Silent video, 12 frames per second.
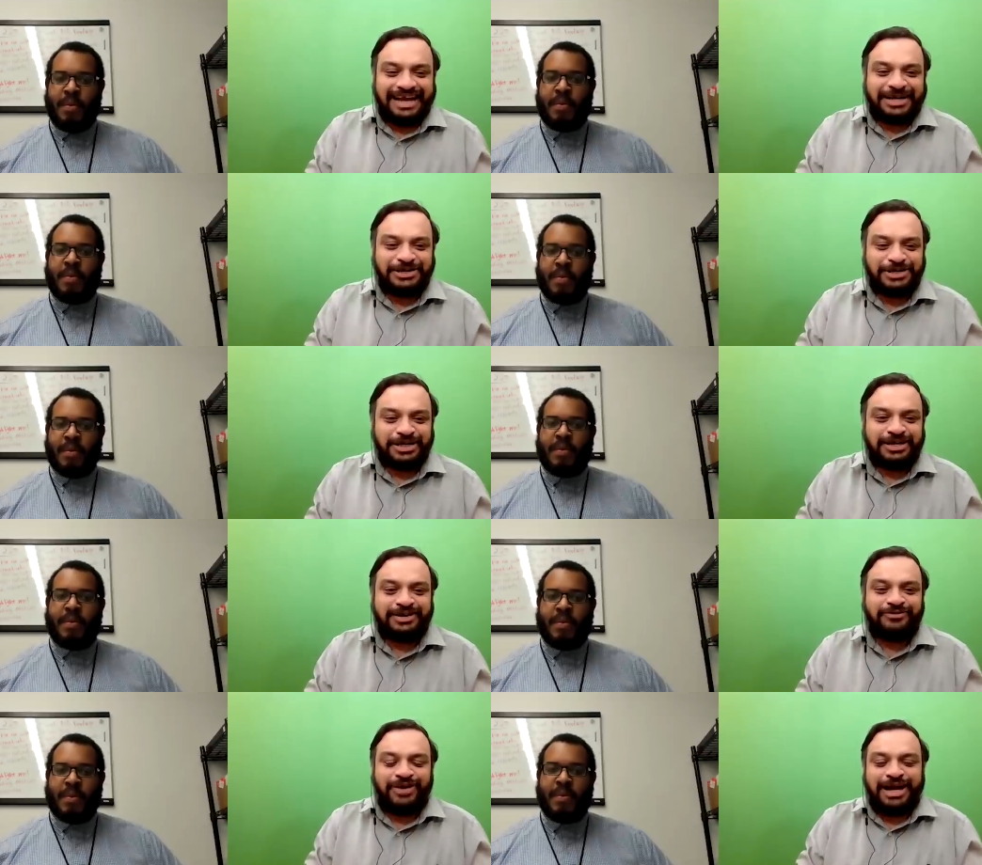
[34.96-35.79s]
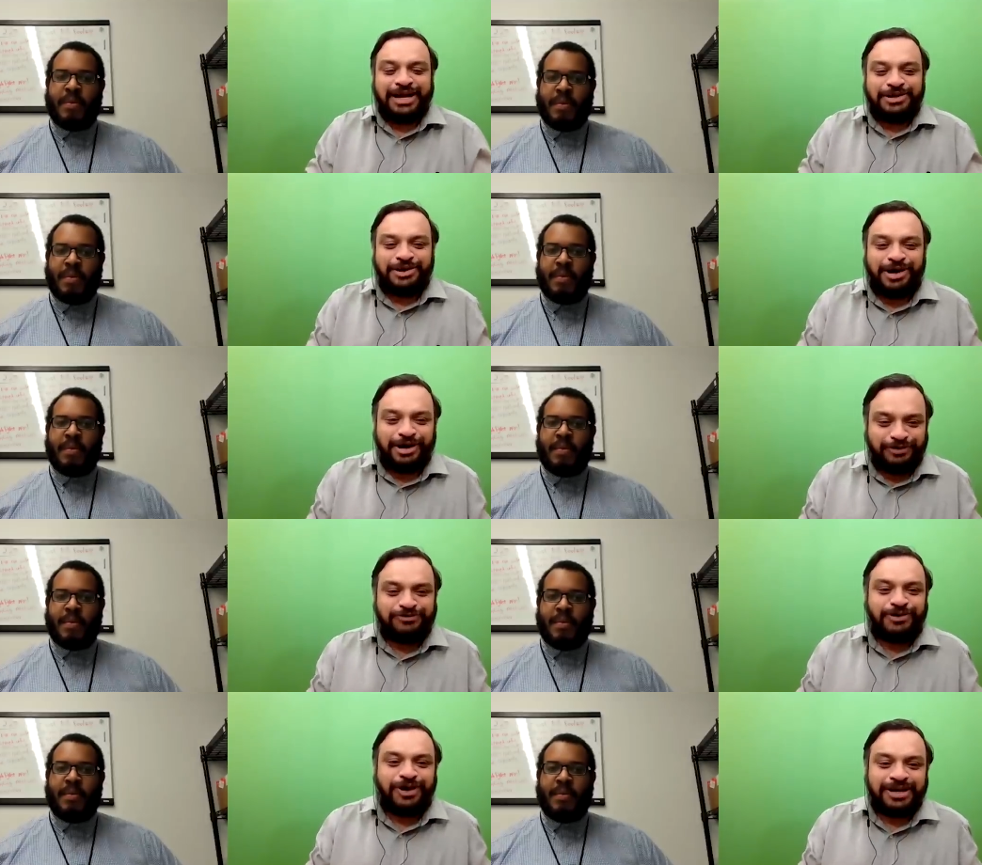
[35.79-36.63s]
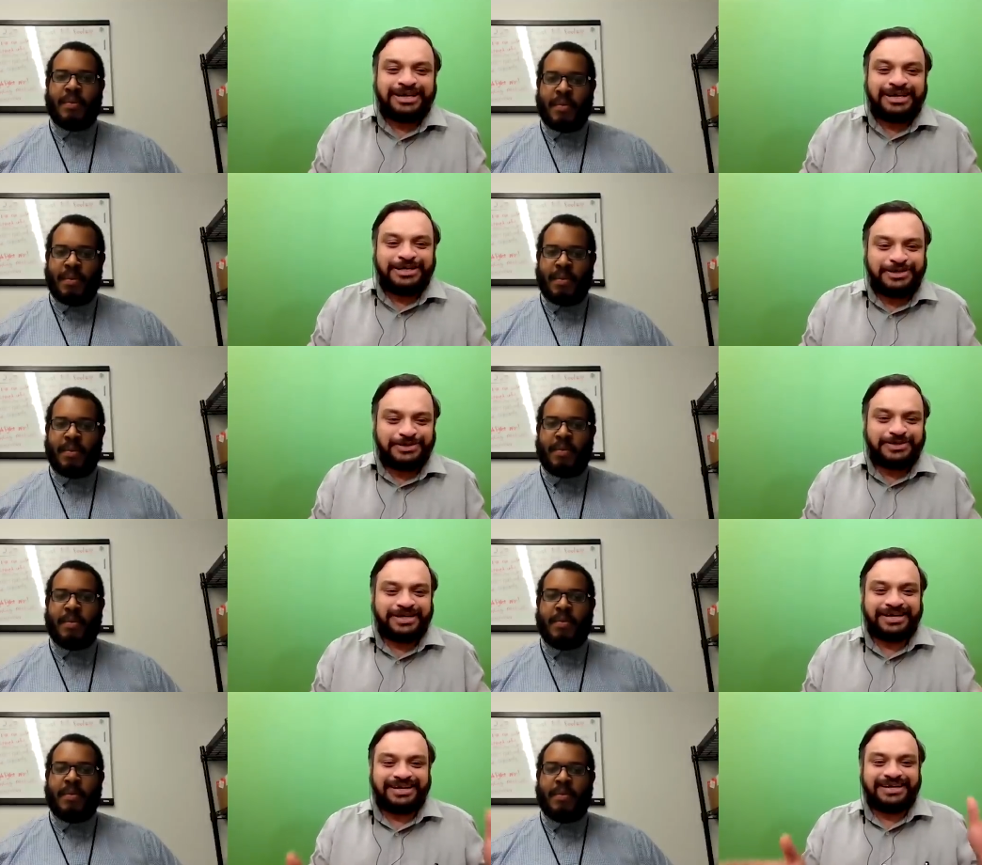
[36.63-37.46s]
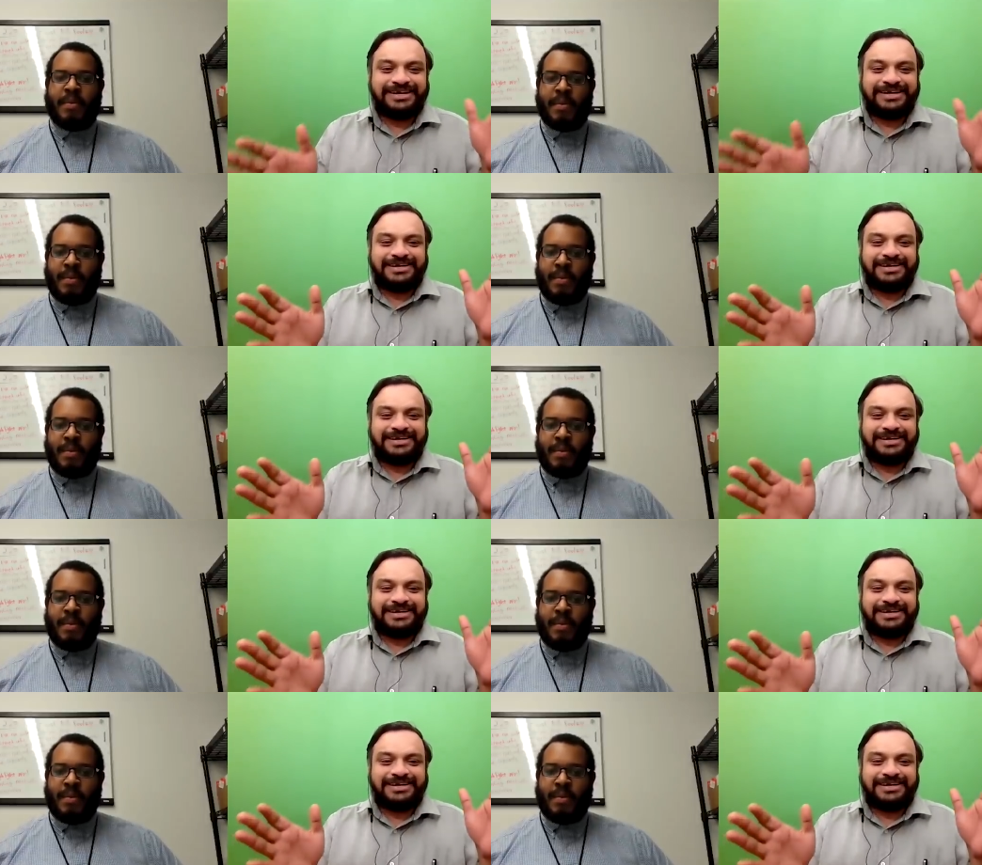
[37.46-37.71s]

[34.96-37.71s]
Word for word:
Speaker 1: the election while not falling into the